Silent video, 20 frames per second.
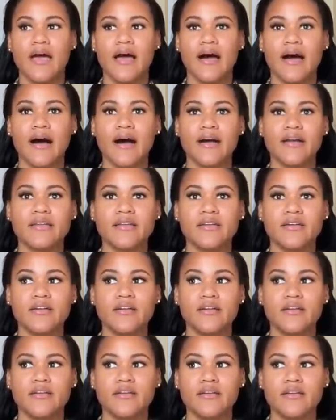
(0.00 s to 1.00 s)
And
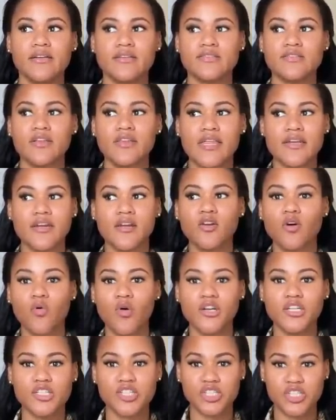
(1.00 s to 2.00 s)
it's not that they don't
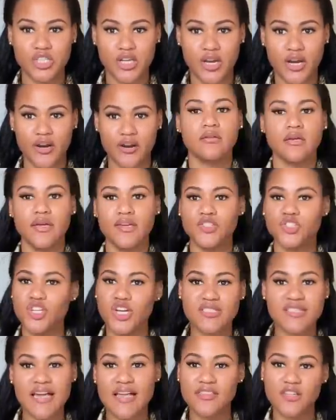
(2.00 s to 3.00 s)
want to share, it's
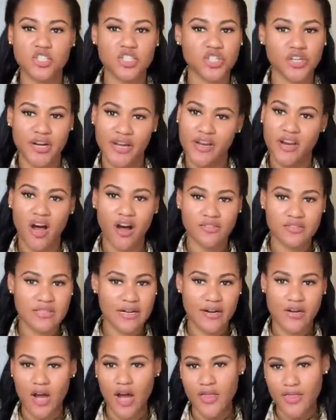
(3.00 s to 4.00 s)
just that the trade-offs
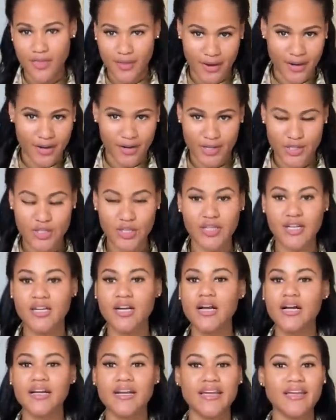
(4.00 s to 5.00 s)
are not there. So they're
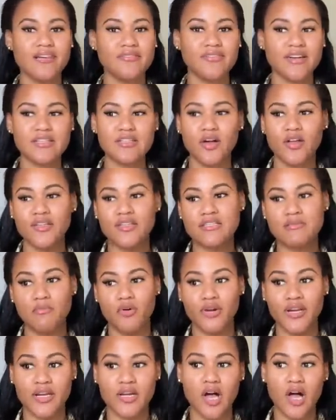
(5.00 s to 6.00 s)
not going to invest all this
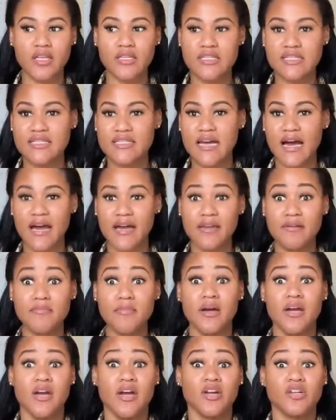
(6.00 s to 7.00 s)
money and all this
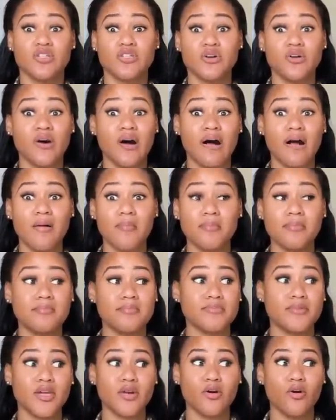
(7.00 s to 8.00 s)
time
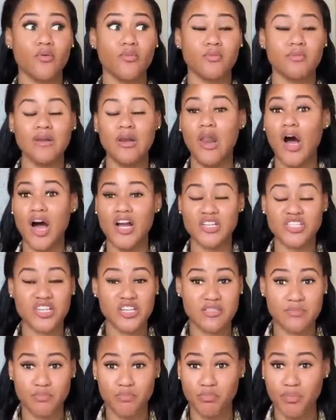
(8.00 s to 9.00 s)
to launch
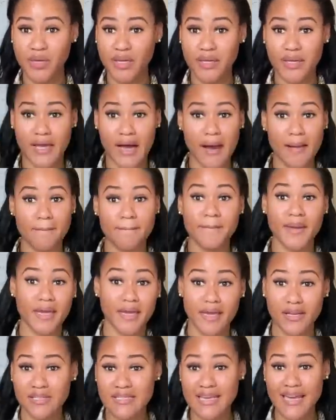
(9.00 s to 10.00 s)
this big
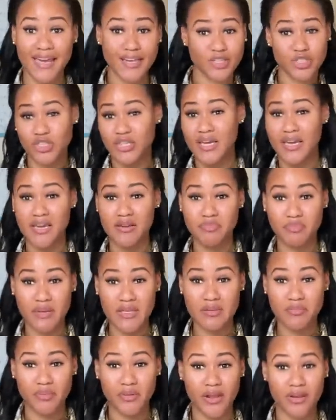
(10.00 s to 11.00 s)
campaign to educate
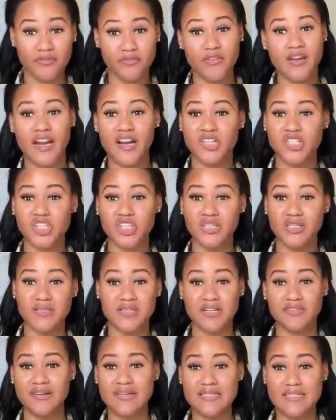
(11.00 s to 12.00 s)
people on financial
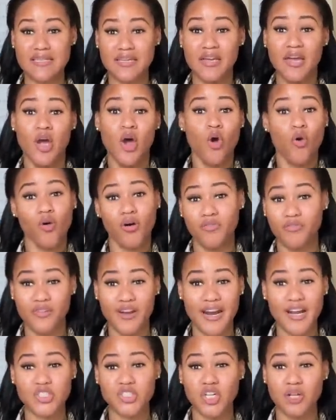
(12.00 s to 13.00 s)
literacy or
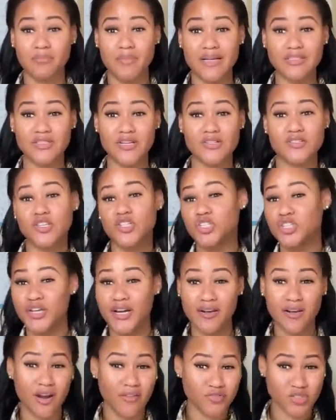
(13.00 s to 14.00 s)
financial matters. The
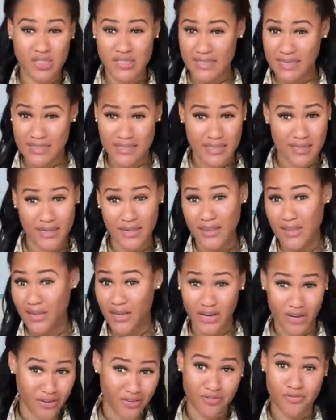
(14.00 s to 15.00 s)
trade-off just isn't
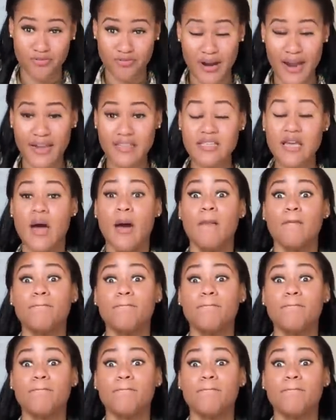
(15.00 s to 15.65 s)
there, right?